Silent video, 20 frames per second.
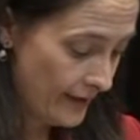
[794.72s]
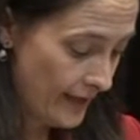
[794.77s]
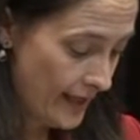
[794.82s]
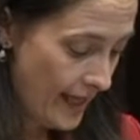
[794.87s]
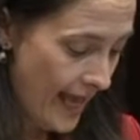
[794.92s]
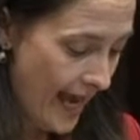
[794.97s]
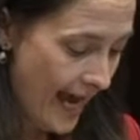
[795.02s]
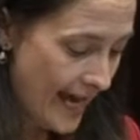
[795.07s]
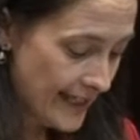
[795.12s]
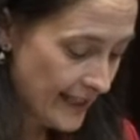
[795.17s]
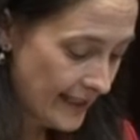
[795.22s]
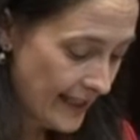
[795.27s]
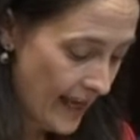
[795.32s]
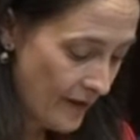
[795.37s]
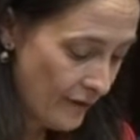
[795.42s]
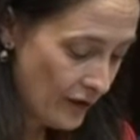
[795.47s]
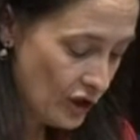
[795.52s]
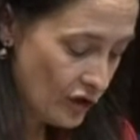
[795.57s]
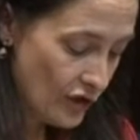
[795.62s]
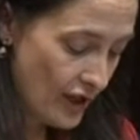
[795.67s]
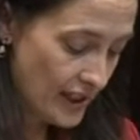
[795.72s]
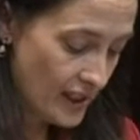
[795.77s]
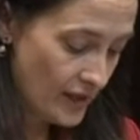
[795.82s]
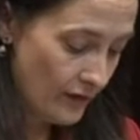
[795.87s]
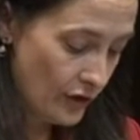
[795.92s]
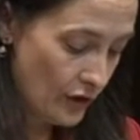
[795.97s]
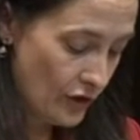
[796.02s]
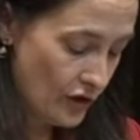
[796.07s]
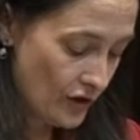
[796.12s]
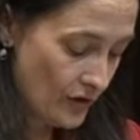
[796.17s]
had 11
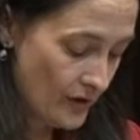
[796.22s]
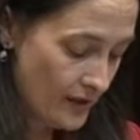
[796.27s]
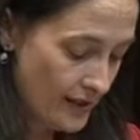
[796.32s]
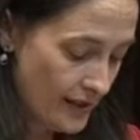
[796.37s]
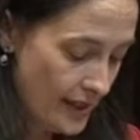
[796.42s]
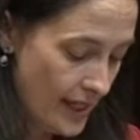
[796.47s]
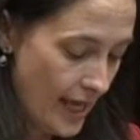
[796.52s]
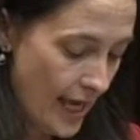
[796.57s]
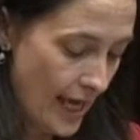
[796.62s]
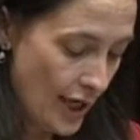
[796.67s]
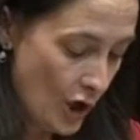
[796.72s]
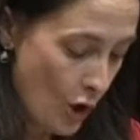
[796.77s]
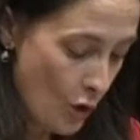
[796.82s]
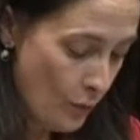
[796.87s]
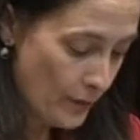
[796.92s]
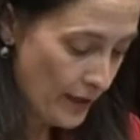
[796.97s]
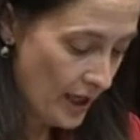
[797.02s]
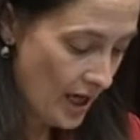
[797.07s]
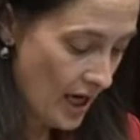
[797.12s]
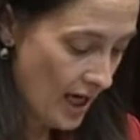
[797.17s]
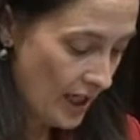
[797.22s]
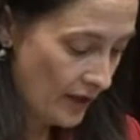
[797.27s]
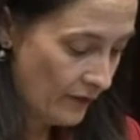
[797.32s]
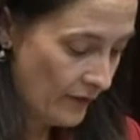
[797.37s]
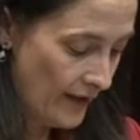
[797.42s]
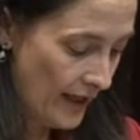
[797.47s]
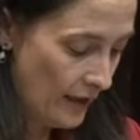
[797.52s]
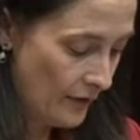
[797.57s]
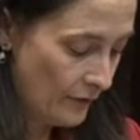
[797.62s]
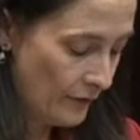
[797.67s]
transfusions, an open heart
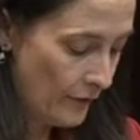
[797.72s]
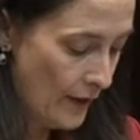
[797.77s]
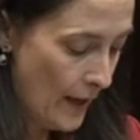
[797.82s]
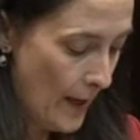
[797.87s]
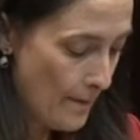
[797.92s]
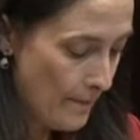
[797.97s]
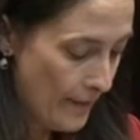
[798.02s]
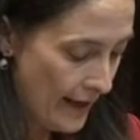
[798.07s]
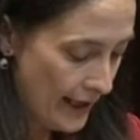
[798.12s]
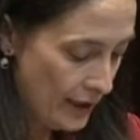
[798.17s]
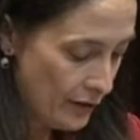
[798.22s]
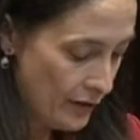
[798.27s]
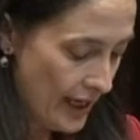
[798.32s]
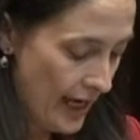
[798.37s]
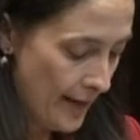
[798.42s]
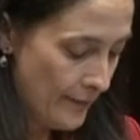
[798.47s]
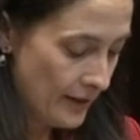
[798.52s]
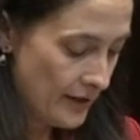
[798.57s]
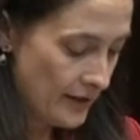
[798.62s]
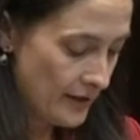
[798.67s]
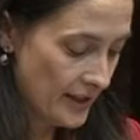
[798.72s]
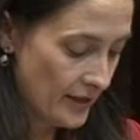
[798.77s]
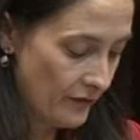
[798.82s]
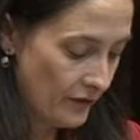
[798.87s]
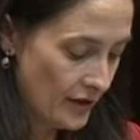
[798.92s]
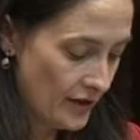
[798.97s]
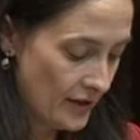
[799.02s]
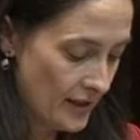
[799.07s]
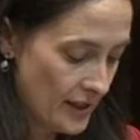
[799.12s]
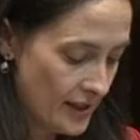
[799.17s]
valve, biochemical
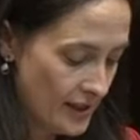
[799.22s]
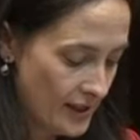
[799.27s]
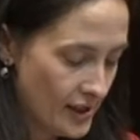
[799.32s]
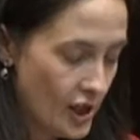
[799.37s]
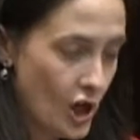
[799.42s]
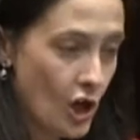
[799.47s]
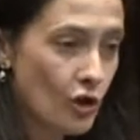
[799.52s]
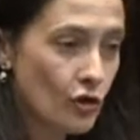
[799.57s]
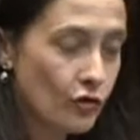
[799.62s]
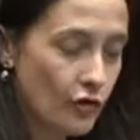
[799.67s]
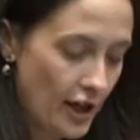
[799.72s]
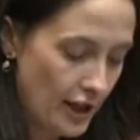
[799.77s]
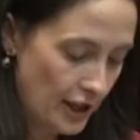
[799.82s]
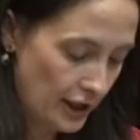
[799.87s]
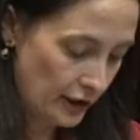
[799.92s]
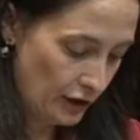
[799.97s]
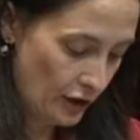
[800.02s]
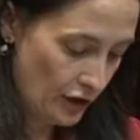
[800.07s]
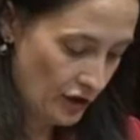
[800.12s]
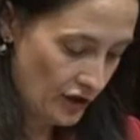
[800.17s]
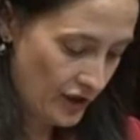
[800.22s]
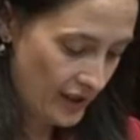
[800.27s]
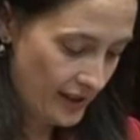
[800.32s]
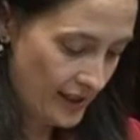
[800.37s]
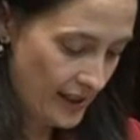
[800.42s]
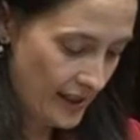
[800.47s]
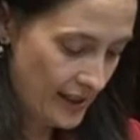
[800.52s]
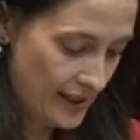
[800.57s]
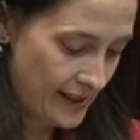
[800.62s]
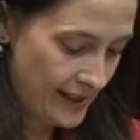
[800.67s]
difficulties, chronic lung
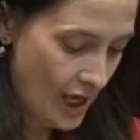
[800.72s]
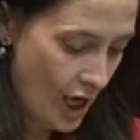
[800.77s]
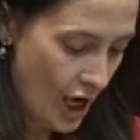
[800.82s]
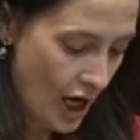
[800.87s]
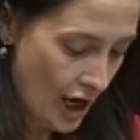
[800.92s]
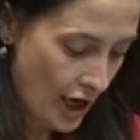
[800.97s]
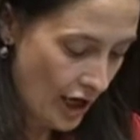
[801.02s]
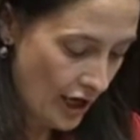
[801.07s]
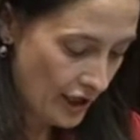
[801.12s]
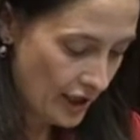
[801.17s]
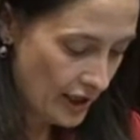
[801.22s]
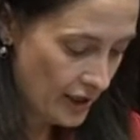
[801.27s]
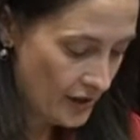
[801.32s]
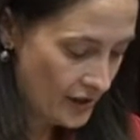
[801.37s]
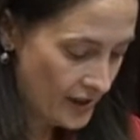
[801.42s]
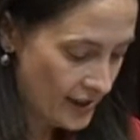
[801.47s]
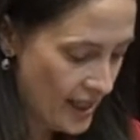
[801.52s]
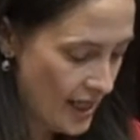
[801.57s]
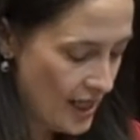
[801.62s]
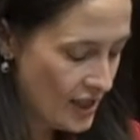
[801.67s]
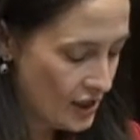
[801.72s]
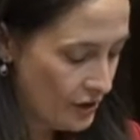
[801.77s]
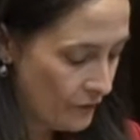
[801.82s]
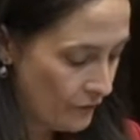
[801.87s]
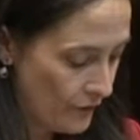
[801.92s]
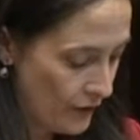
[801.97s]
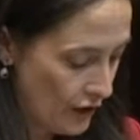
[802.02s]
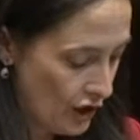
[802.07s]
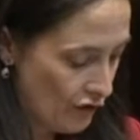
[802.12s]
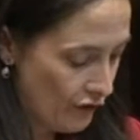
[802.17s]
disease, hernias,
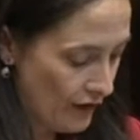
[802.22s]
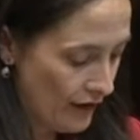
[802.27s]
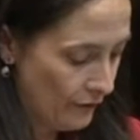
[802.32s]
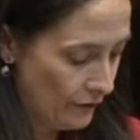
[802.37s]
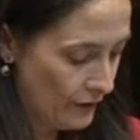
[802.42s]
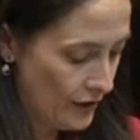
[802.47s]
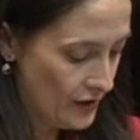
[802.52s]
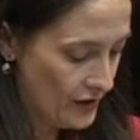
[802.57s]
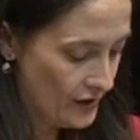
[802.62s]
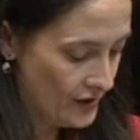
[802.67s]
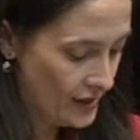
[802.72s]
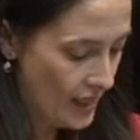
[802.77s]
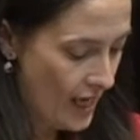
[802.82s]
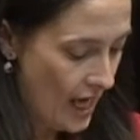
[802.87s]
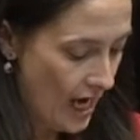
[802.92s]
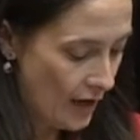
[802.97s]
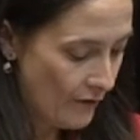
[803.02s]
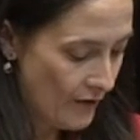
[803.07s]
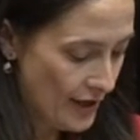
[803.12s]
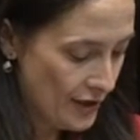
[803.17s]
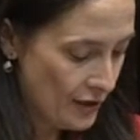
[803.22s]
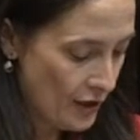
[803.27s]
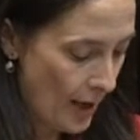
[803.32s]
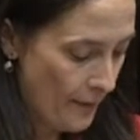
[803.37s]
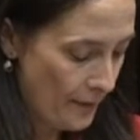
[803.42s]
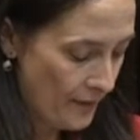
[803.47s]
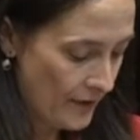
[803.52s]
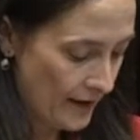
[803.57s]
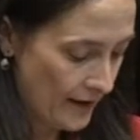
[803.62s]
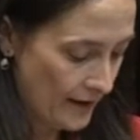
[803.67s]
severe reflux and
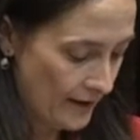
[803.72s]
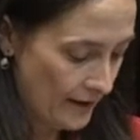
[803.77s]
retinopathy.